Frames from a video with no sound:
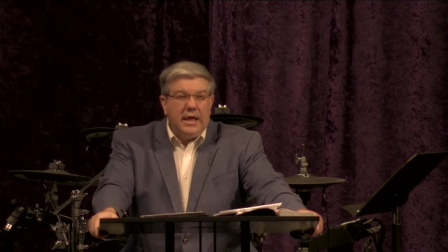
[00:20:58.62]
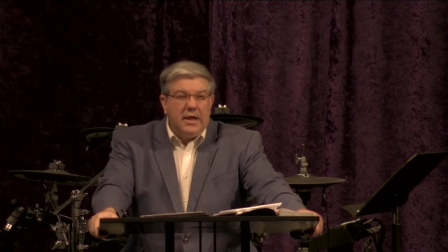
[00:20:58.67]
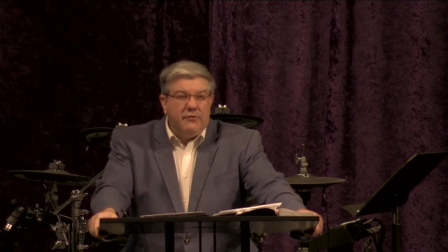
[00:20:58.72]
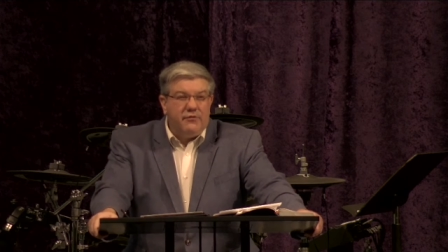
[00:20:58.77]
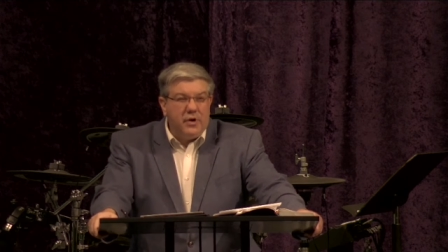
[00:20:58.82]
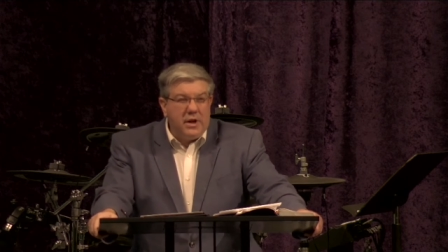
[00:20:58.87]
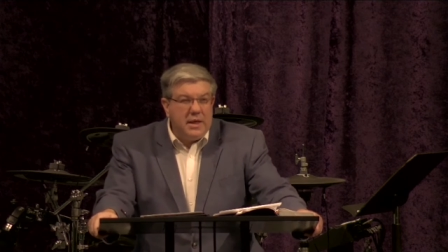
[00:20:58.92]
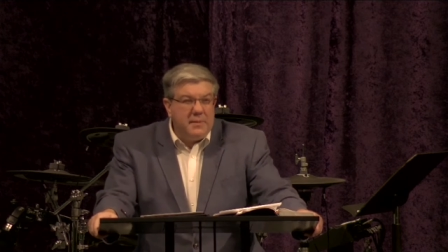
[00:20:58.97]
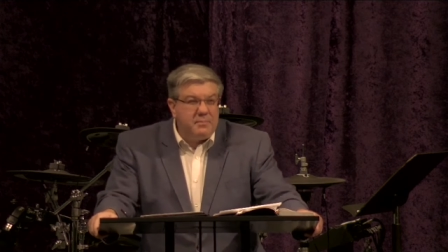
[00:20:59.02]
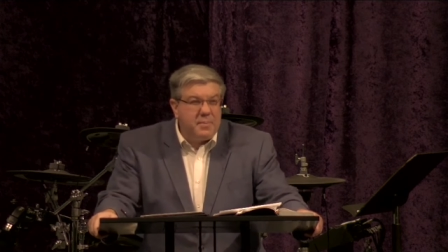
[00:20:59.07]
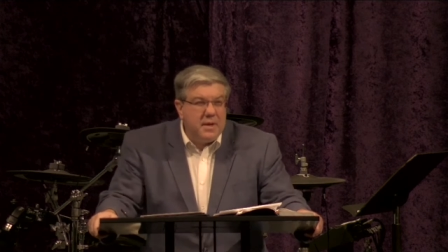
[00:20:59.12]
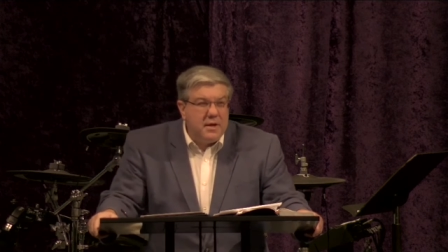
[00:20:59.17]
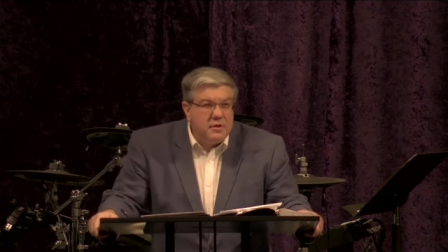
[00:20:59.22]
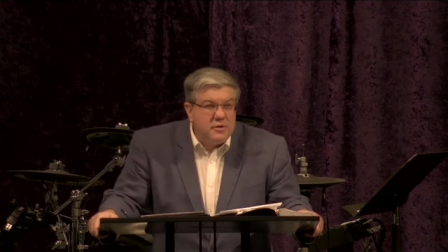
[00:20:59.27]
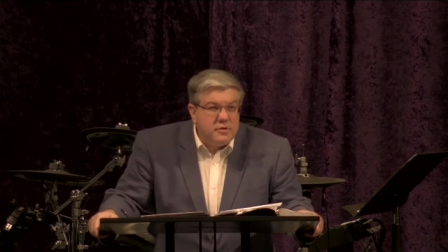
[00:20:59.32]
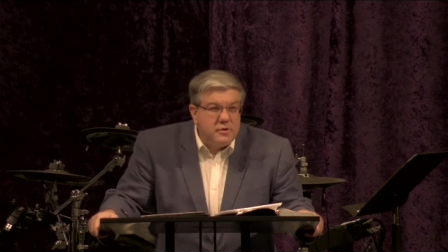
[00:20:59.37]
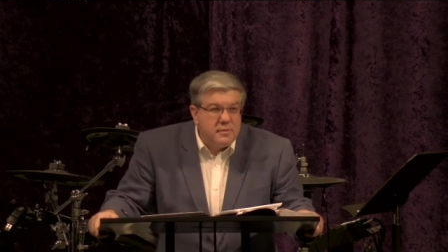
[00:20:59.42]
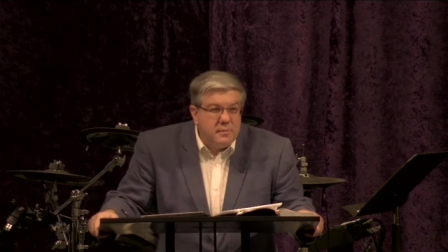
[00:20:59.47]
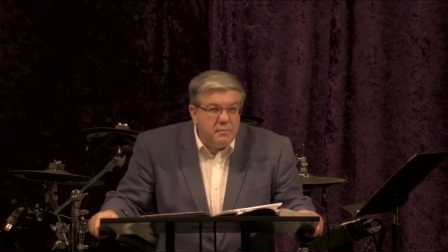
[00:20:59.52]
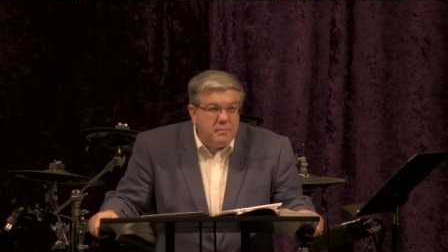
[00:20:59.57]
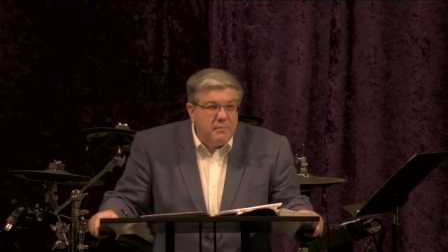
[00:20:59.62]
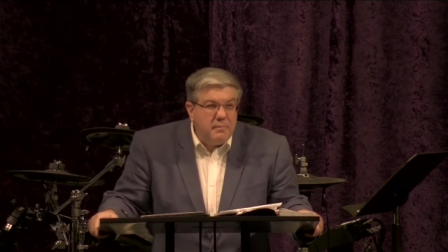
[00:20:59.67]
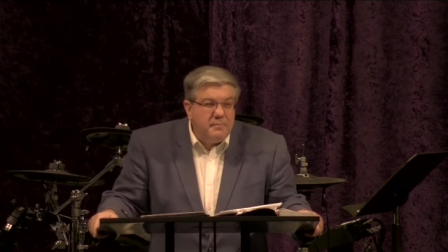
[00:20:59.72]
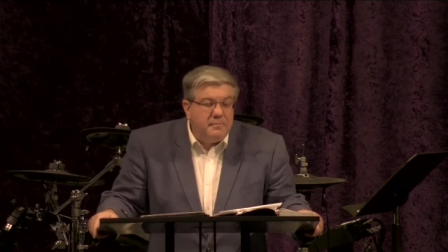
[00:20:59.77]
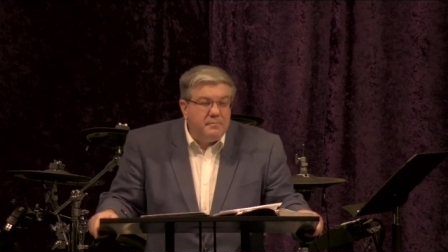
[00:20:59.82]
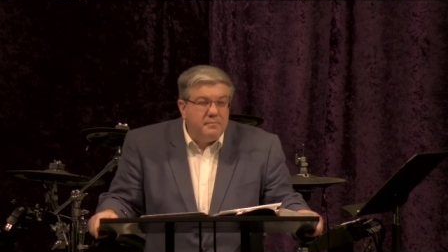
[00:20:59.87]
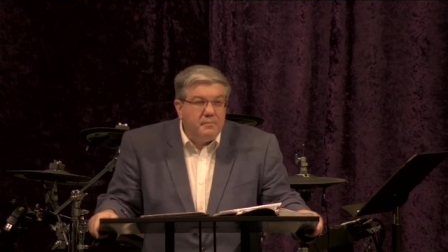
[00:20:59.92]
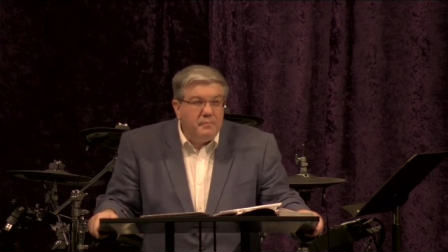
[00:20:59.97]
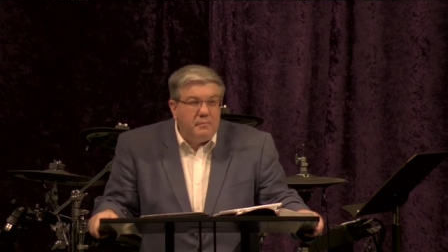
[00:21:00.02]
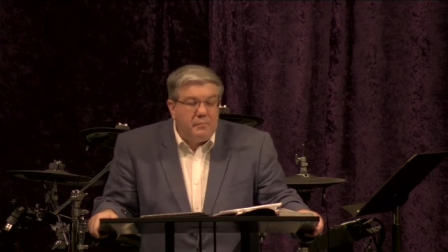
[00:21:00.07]
In Philippians,
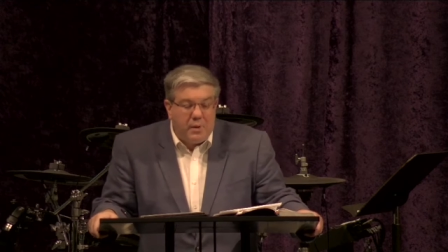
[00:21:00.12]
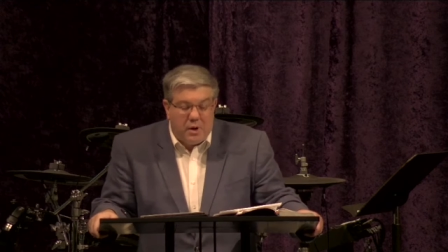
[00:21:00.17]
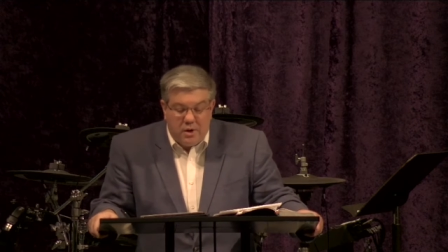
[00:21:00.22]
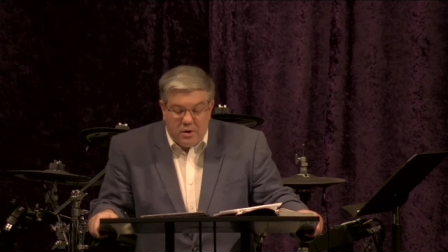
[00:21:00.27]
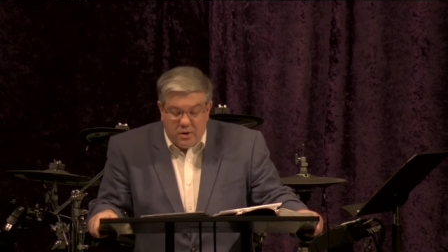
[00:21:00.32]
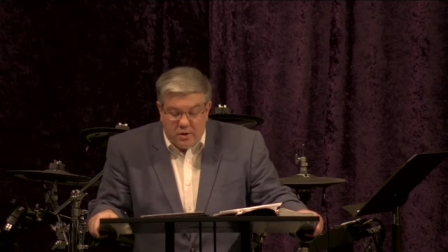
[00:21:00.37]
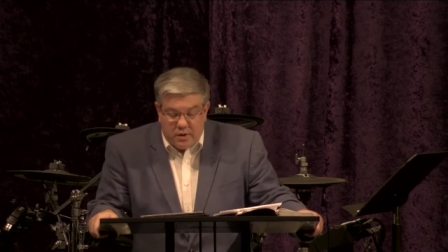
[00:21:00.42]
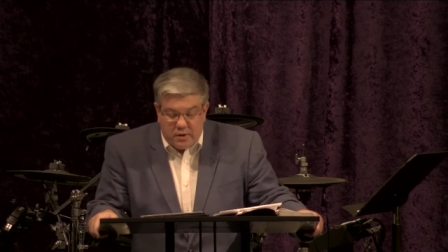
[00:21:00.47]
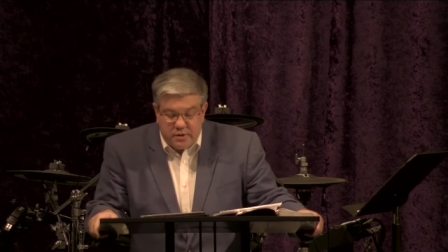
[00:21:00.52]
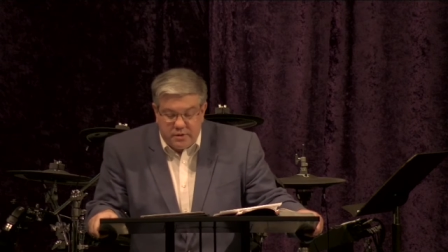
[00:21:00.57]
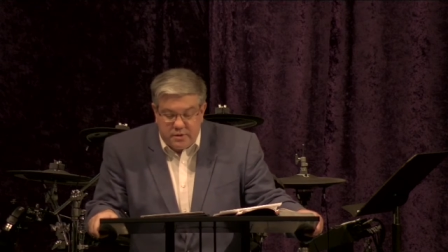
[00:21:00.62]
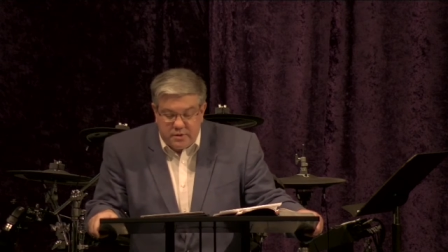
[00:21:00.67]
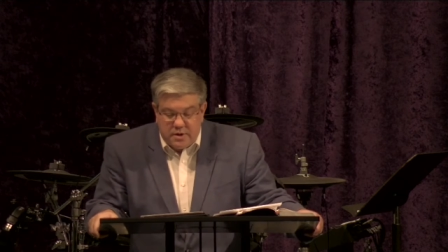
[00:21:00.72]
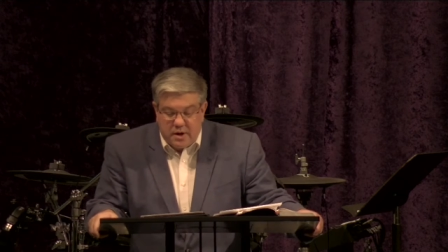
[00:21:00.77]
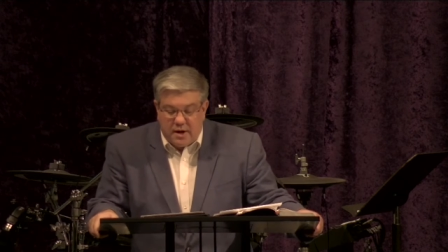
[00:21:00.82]
Paul